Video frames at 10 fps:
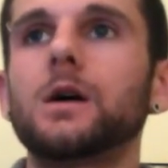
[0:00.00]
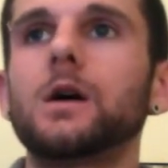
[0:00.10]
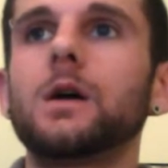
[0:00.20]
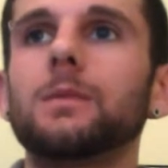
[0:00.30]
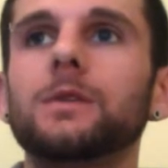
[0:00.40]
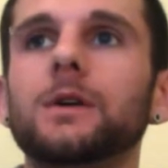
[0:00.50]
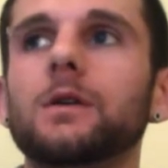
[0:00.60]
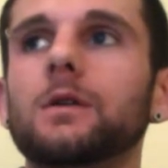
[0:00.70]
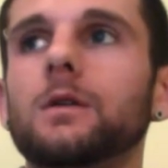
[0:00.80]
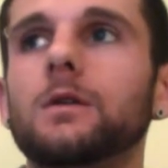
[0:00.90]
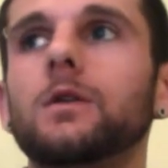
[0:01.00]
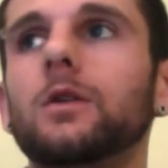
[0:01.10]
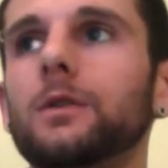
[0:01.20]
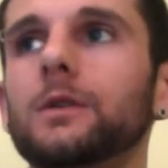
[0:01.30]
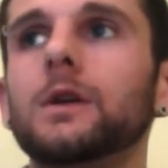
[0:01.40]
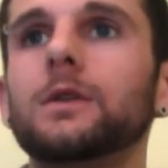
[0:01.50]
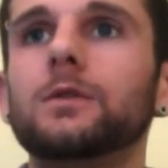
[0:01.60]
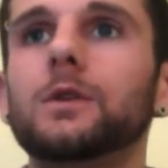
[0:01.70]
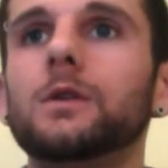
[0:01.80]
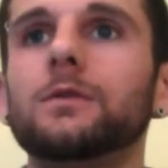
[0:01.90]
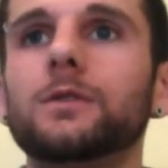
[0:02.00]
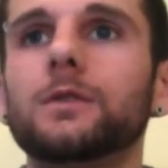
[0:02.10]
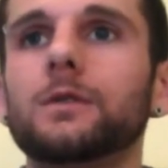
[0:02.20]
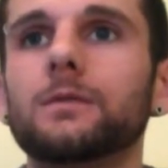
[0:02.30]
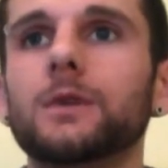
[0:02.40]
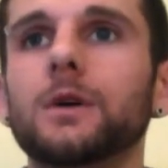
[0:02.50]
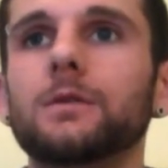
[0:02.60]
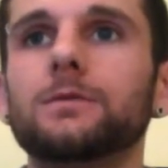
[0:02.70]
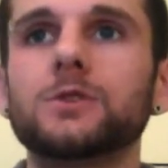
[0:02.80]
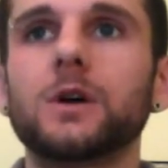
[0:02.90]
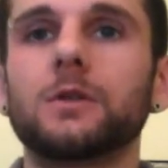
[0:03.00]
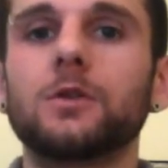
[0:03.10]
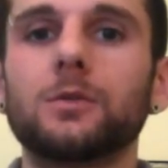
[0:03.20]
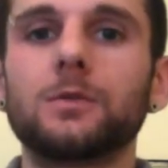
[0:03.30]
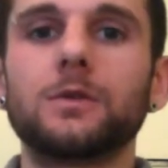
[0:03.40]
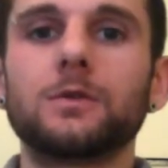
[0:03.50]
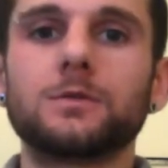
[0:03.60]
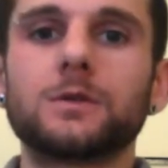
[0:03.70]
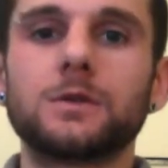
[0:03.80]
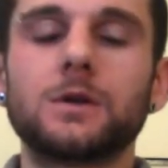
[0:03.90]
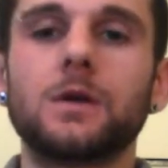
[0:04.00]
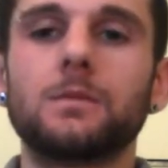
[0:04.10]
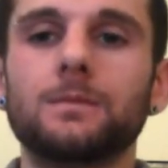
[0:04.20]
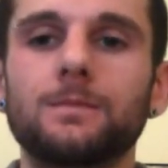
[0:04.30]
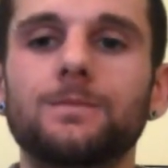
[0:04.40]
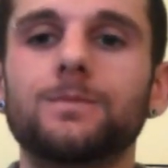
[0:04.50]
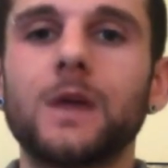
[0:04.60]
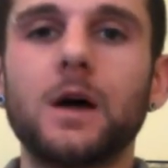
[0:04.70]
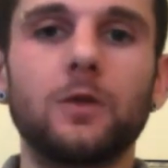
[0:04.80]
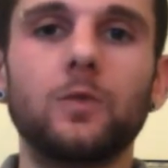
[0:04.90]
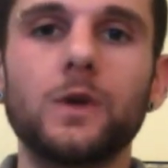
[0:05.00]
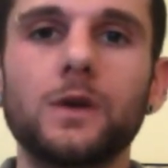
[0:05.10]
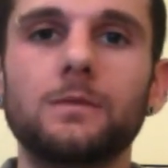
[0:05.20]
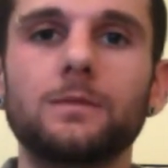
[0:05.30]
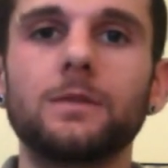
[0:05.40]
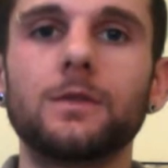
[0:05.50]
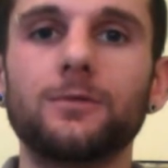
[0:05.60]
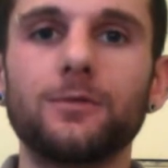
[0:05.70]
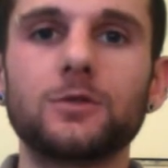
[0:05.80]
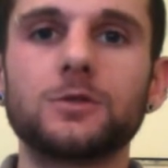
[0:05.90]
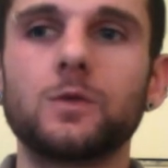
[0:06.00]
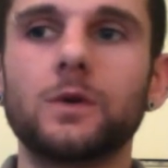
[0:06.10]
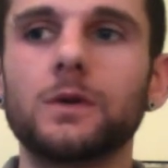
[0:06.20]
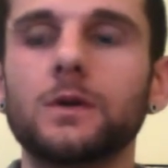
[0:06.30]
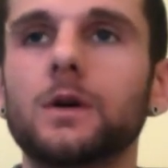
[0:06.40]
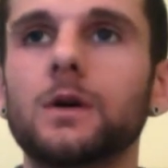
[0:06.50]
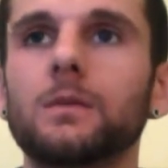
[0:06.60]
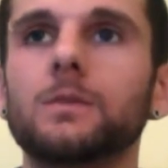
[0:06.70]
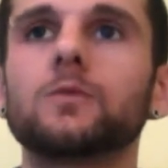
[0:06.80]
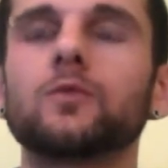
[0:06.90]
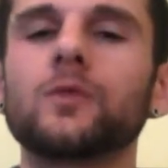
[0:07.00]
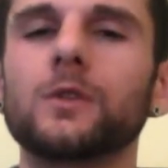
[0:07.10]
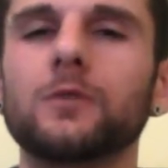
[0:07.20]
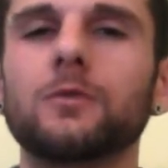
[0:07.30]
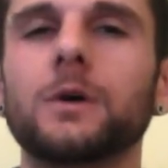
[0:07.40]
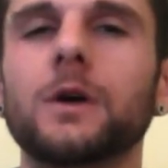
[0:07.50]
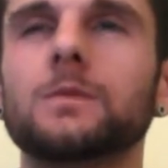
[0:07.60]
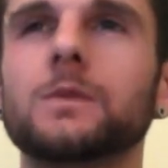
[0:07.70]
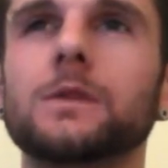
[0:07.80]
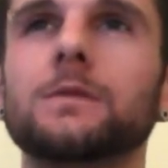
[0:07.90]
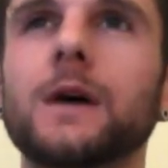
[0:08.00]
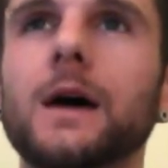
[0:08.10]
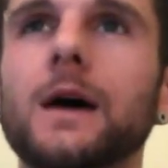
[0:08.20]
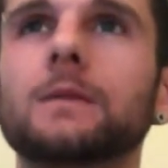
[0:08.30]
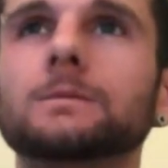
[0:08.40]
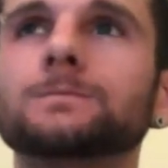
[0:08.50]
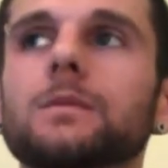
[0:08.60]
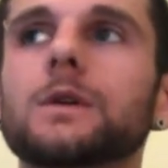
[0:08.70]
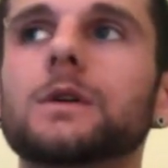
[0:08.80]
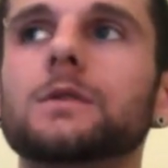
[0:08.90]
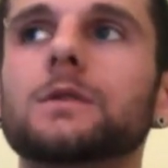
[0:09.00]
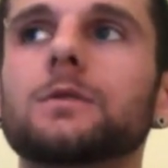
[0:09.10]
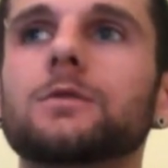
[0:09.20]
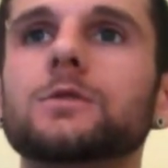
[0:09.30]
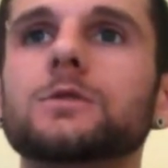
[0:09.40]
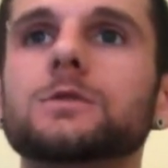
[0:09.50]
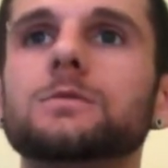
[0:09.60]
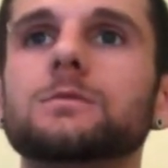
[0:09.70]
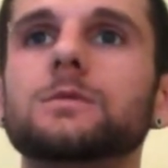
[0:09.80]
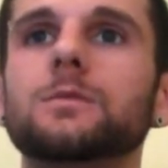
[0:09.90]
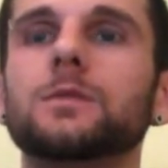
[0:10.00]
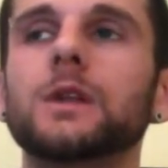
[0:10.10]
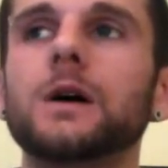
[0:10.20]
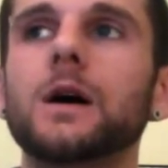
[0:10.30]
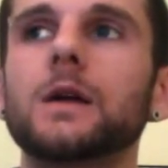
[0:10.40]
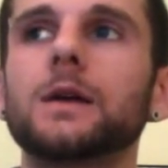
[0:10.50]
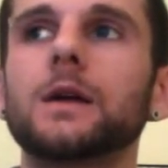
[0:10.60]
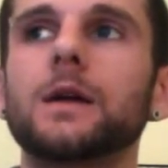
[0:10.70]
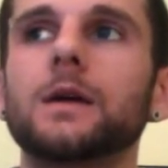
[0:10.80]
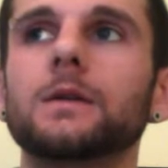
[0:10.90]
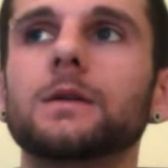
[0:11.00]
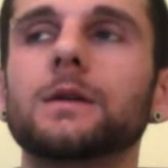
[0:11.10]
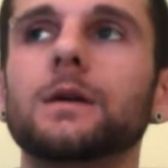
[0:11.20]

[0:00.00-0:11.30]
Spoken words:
up there on the level of John Carpenter's Halloween, the first one. It really reminded me of that because of the plot, and